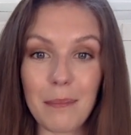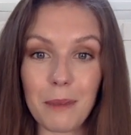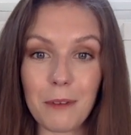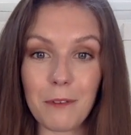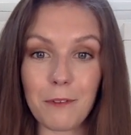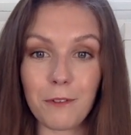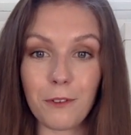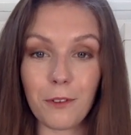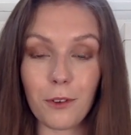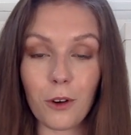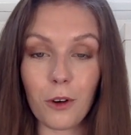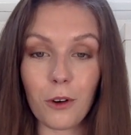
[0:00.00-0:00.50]

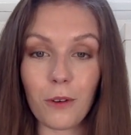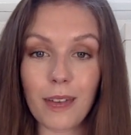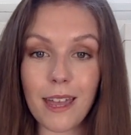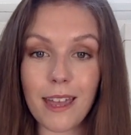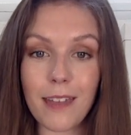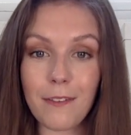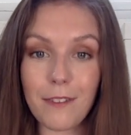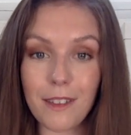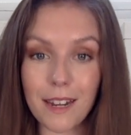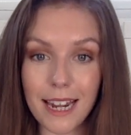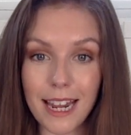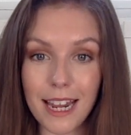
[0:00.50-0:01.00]
before
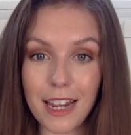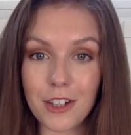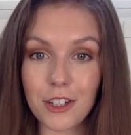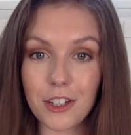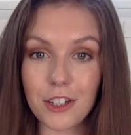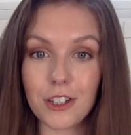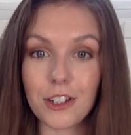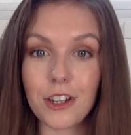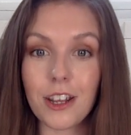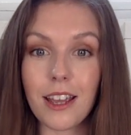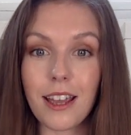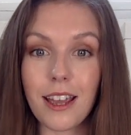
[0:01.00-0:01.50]
we
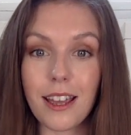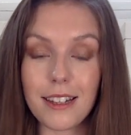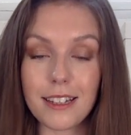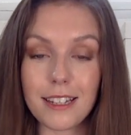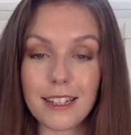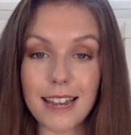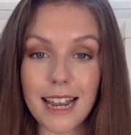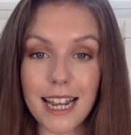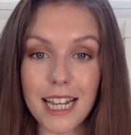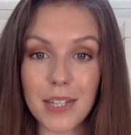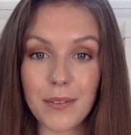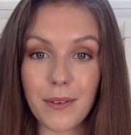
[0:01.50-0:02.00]
finish
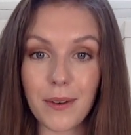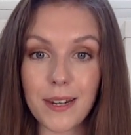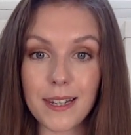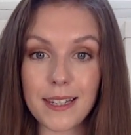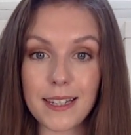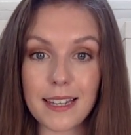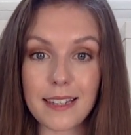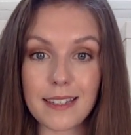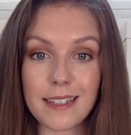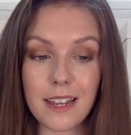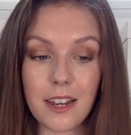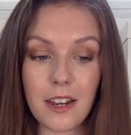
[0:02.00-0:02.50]
today's
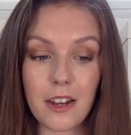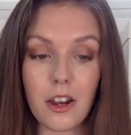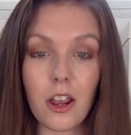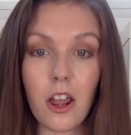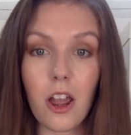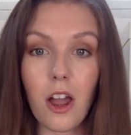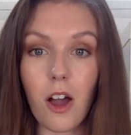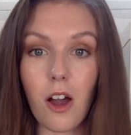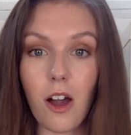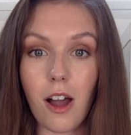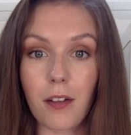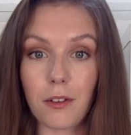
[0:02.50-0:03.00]
phonics lesson,
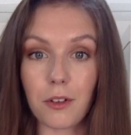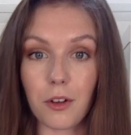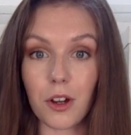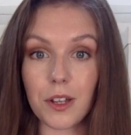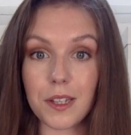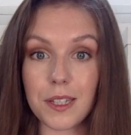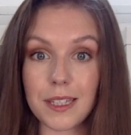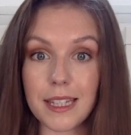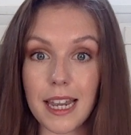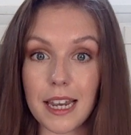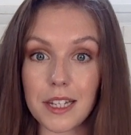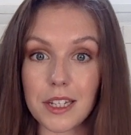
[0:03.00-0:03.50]
I've got a
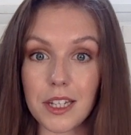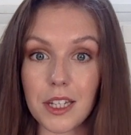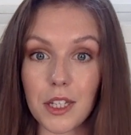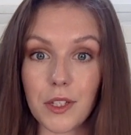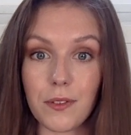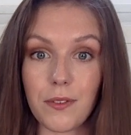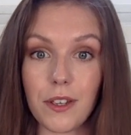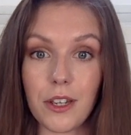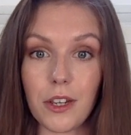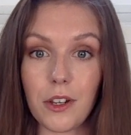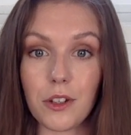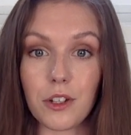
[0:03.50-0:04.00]
sentence
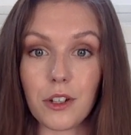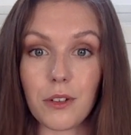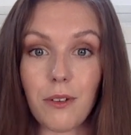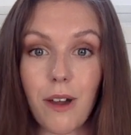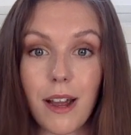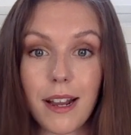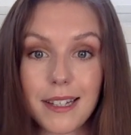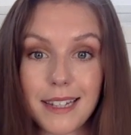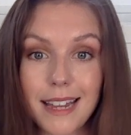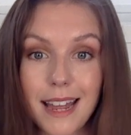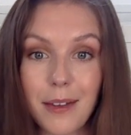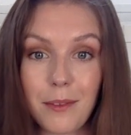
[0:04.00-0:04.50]
for you to
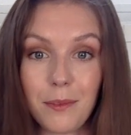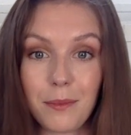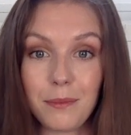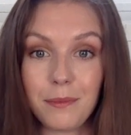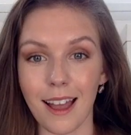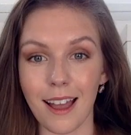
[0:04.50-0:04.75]
write down.